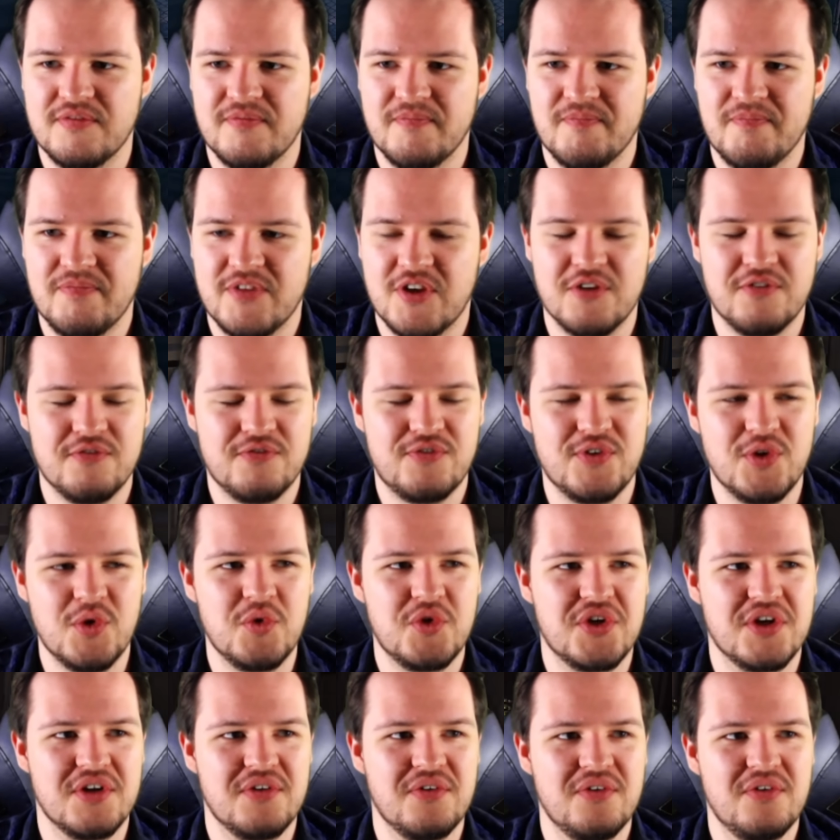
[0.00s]

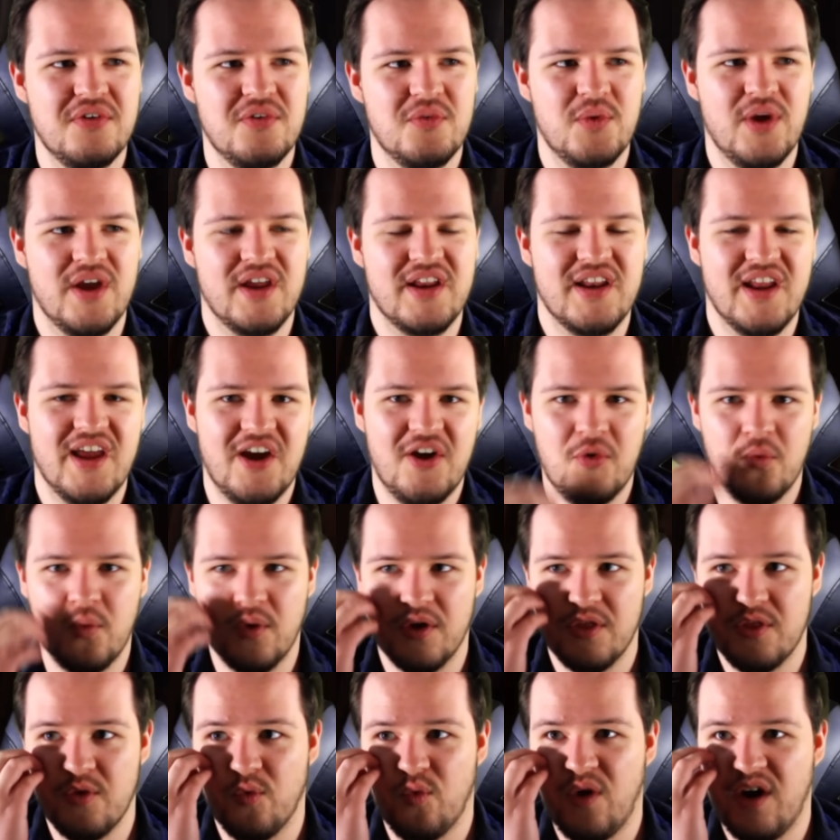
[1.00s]
confusion right now
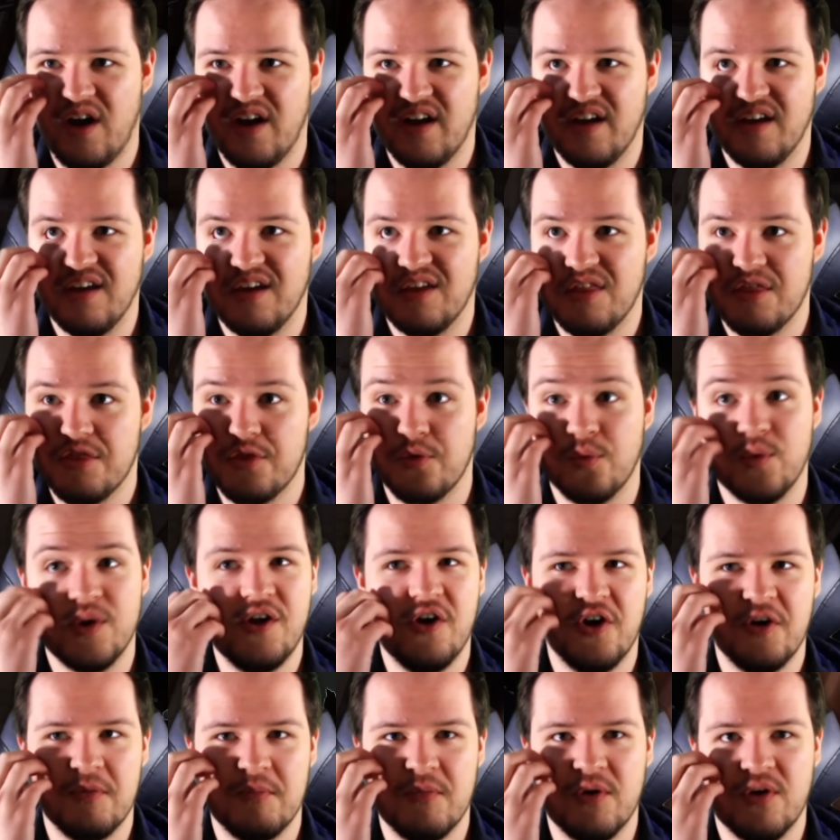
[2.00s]
with why 3
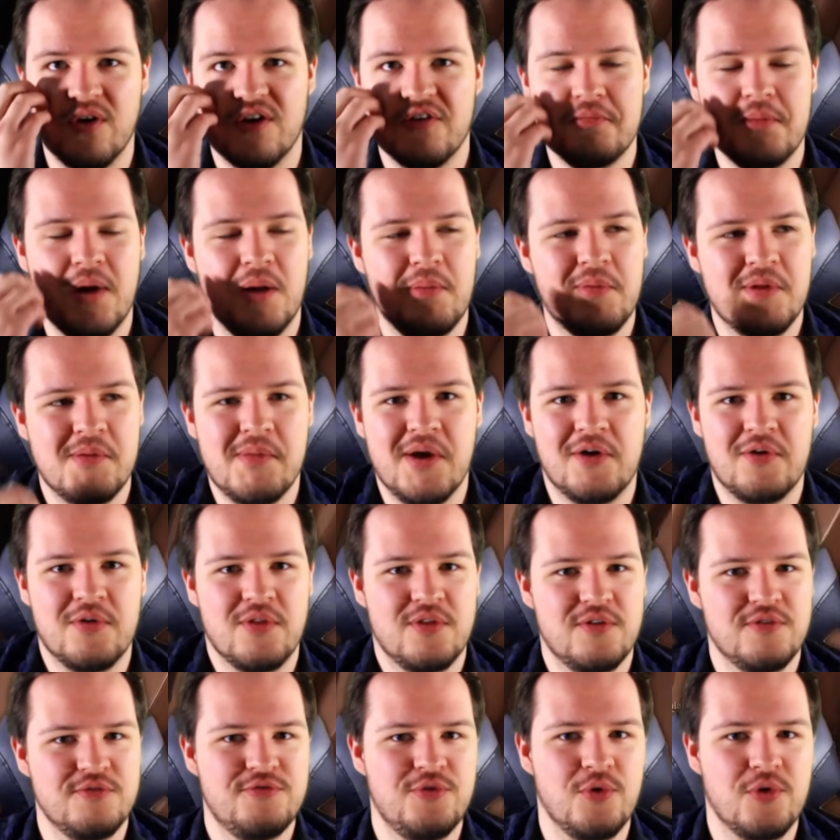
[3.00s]
armor is probably better
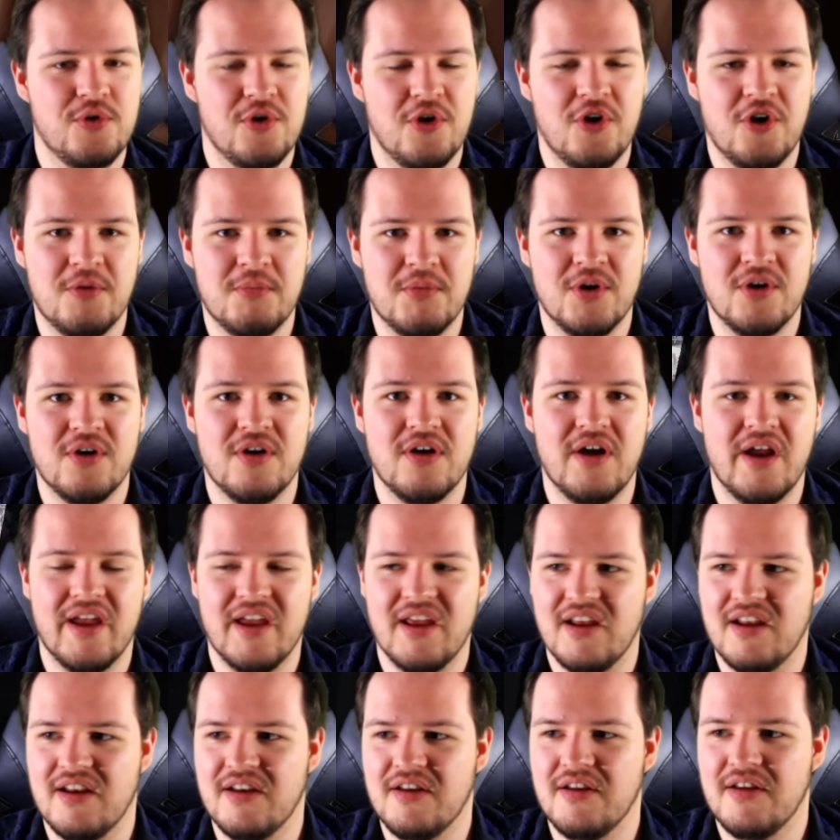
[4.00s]
than 4 armor,
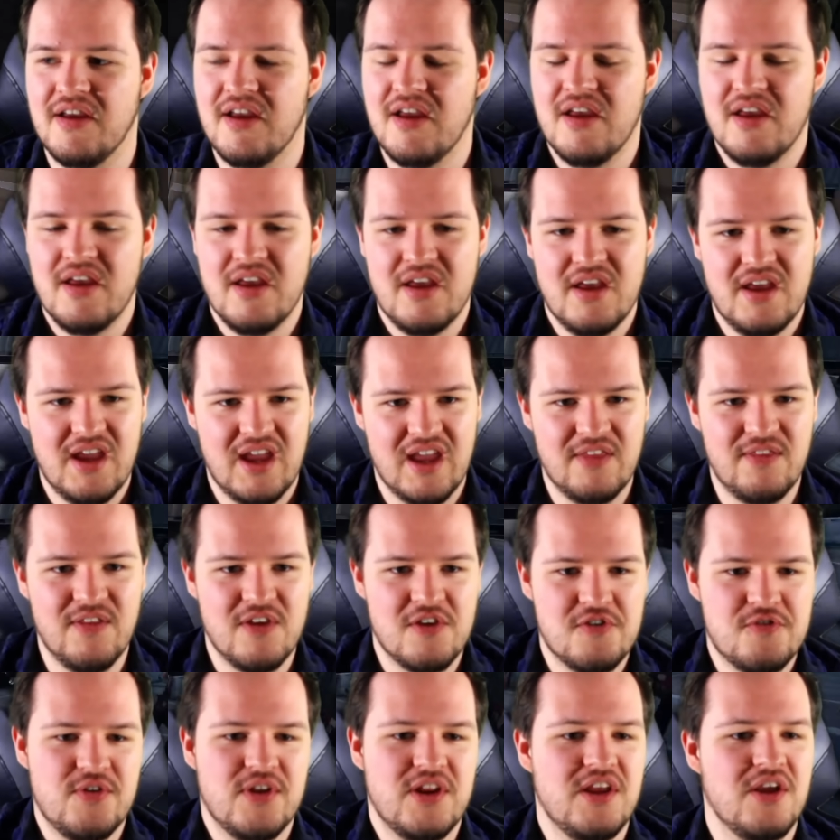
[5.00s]
and in
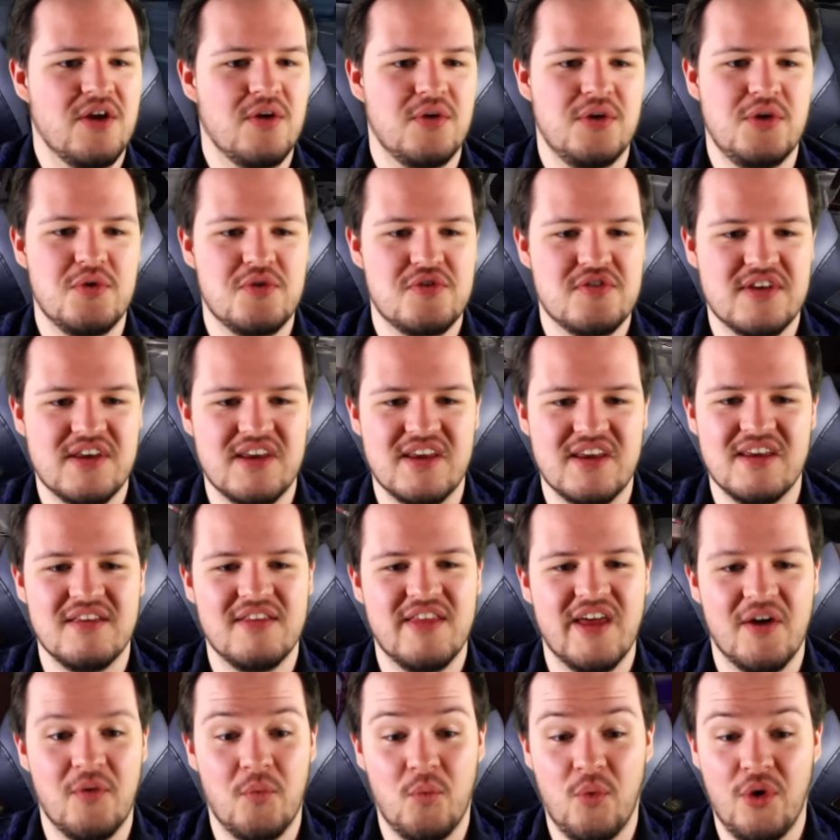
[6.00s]
this video you see
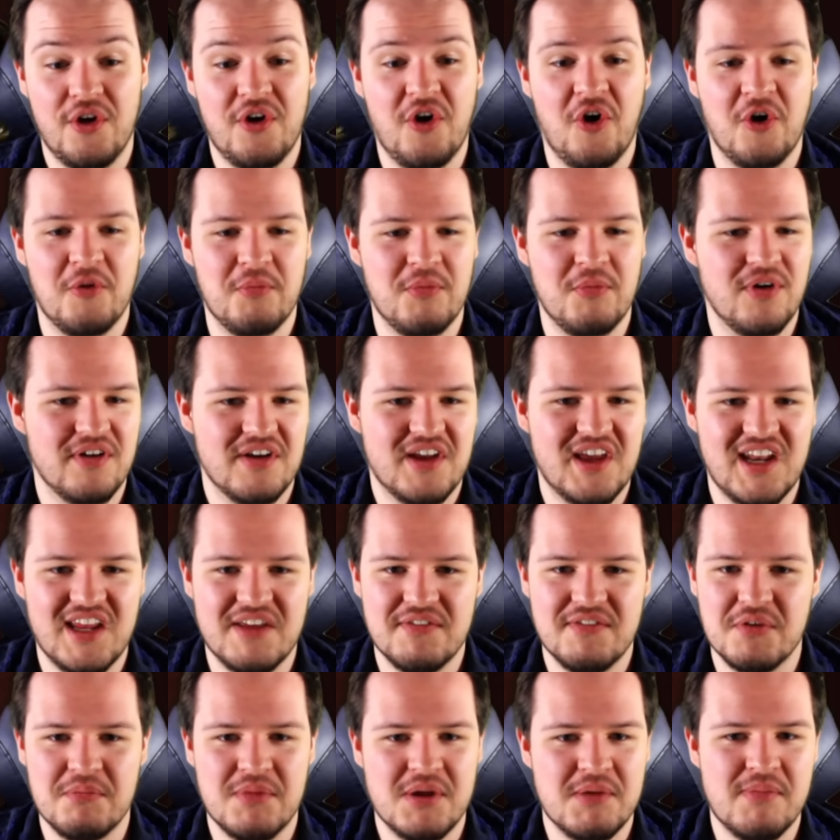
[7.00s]
that 1 armor can
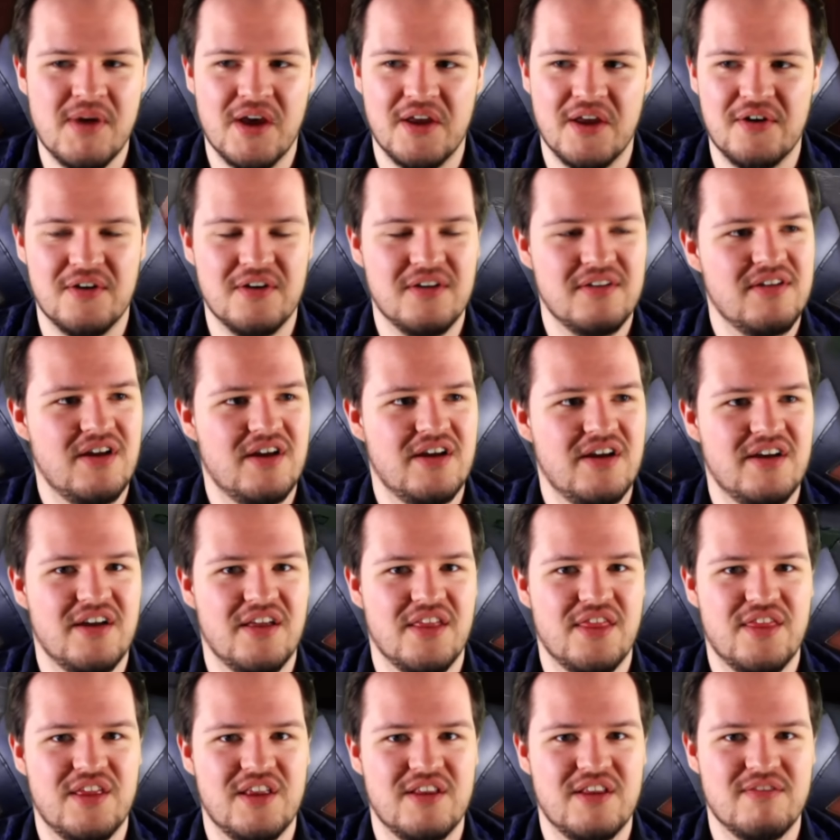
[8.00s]
even be better
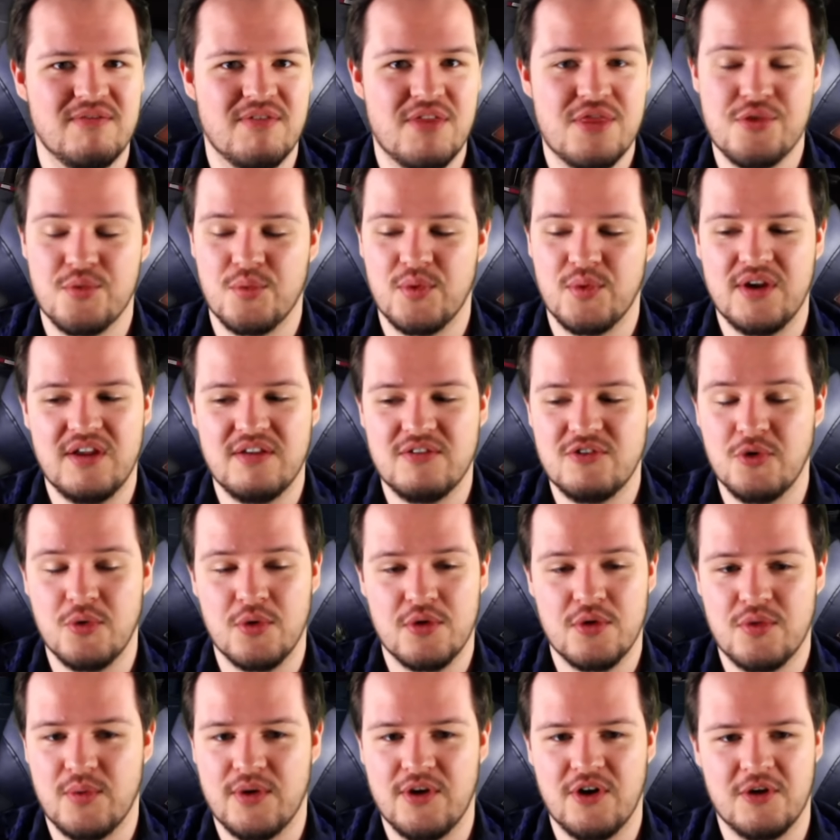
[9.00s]
than 2 or
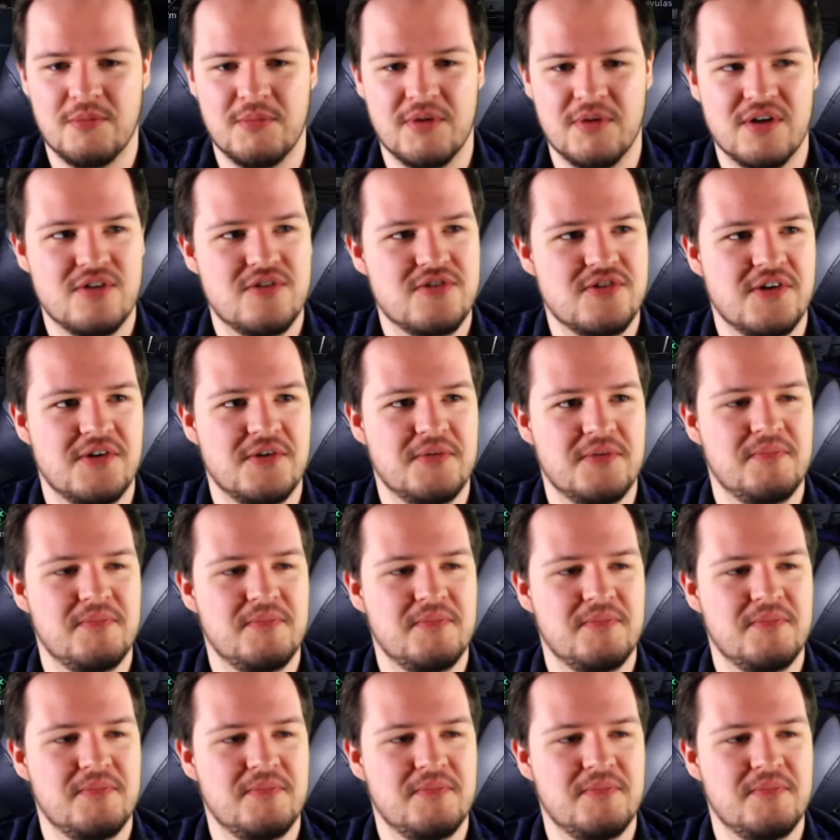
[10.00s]
3 armor, so